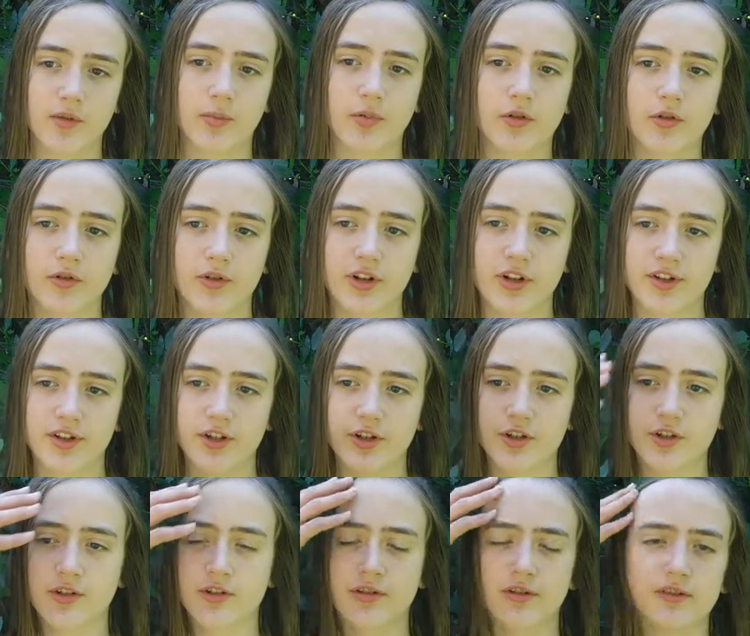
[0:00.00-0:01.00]
a
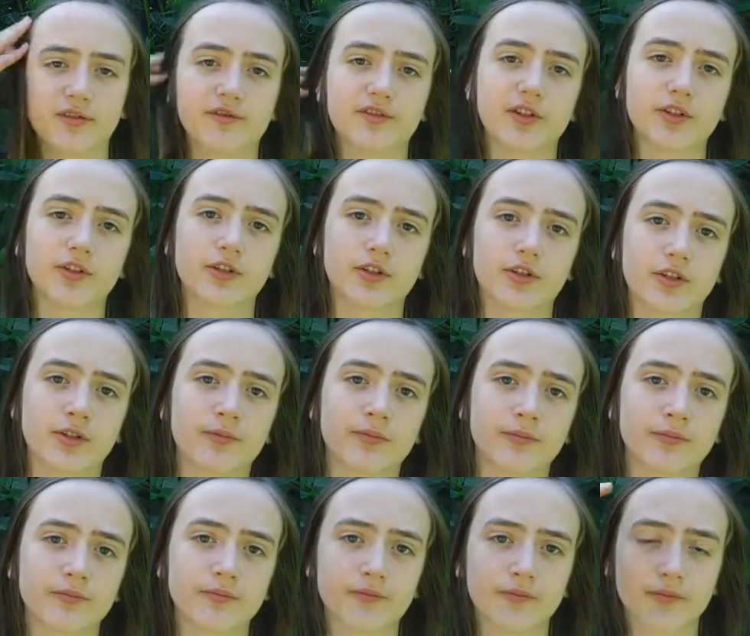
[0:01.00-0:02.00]
polarization filter
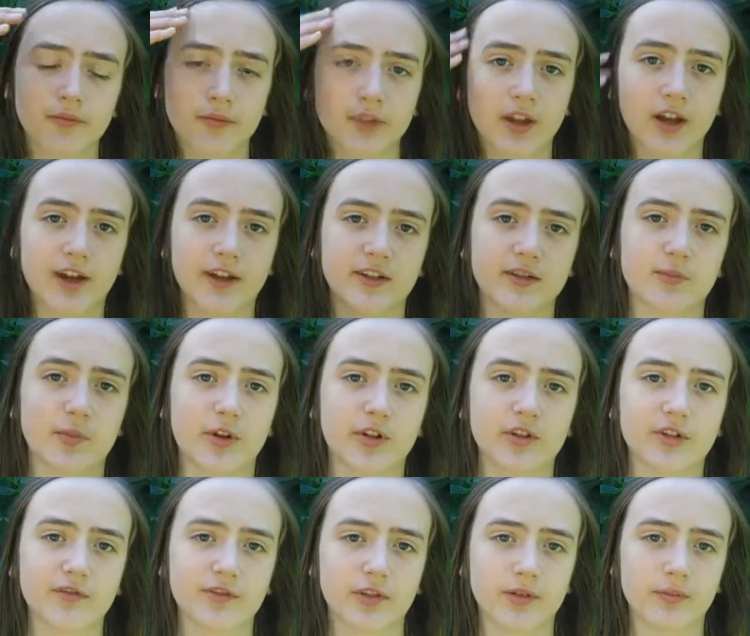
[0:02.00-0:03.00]
as
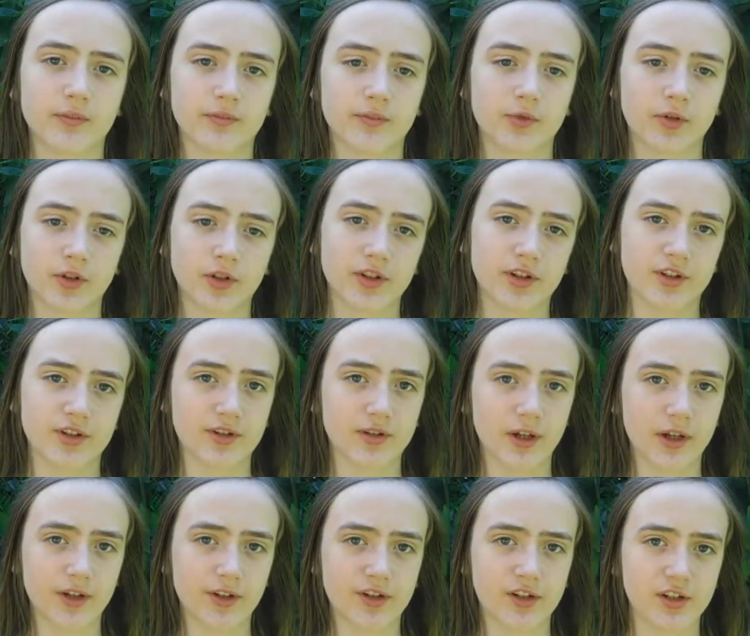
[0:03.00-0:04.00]
part of them, or at
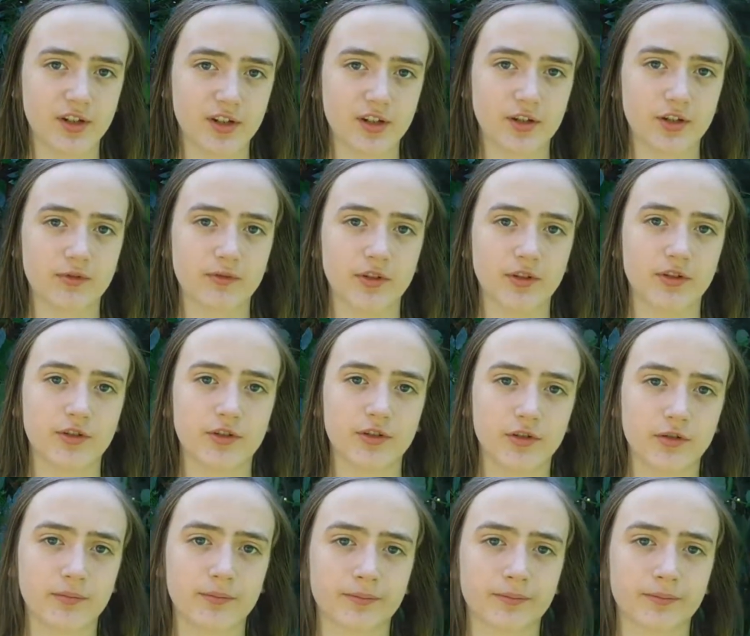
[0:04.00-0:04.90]
least LCD screens do.